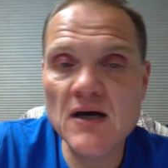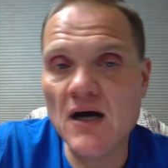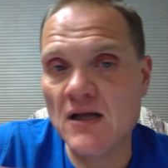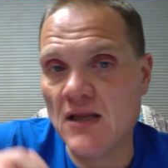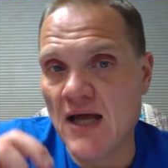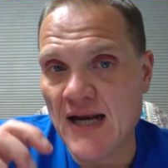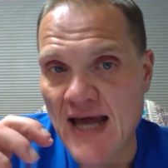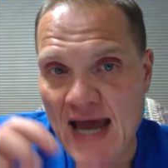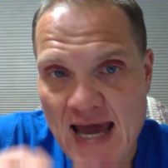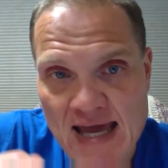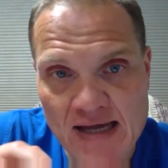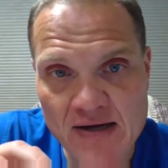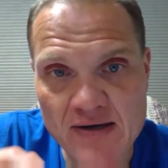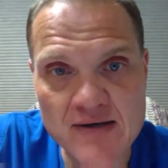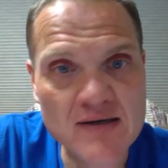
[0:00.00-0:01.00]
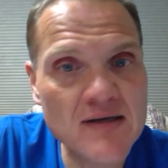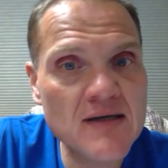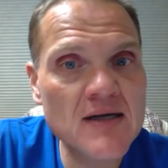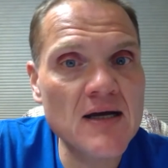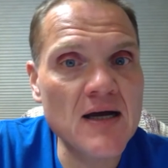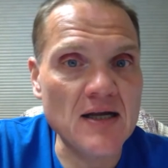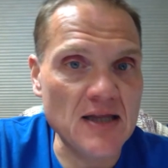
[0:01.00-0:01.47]
a lot of anger,
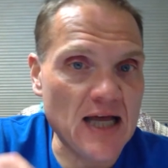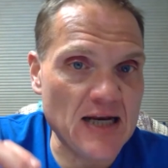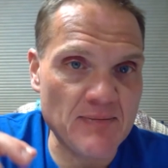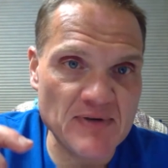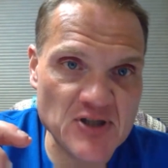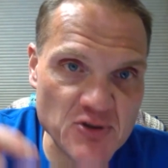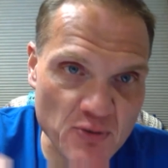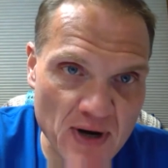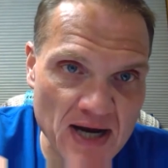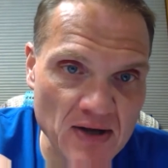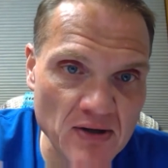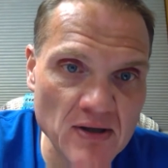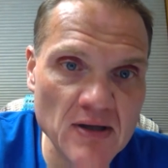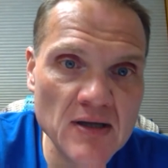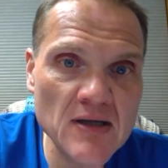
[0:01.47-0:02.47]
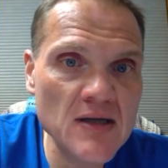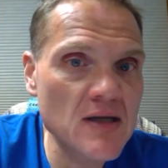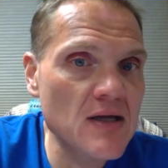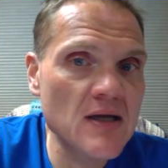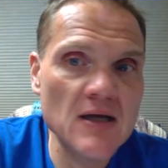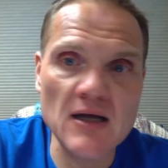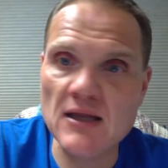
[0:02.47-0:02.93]
a lot of betrayal,
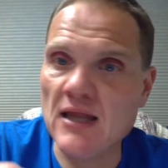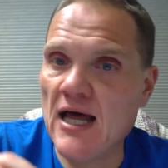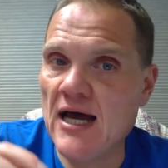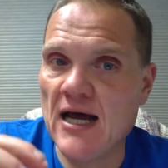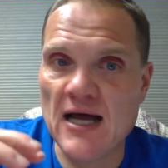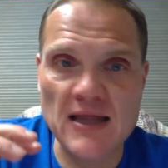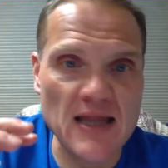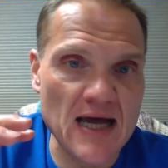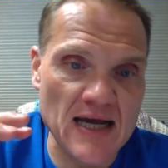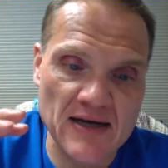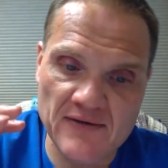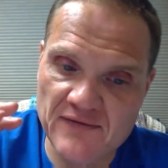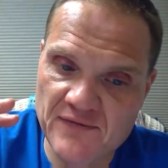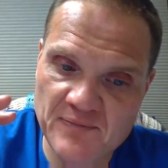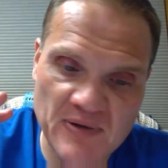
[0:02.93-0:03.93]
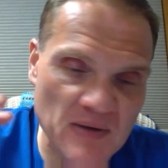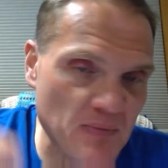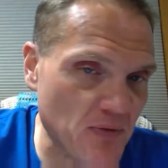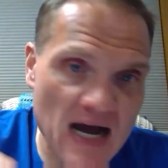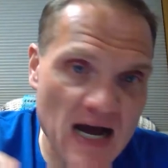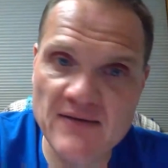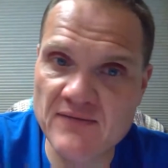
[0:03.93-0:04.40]
a lot of
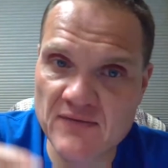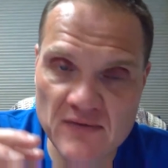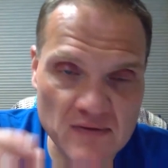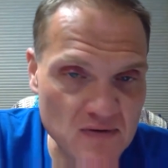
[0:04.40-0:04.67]
people not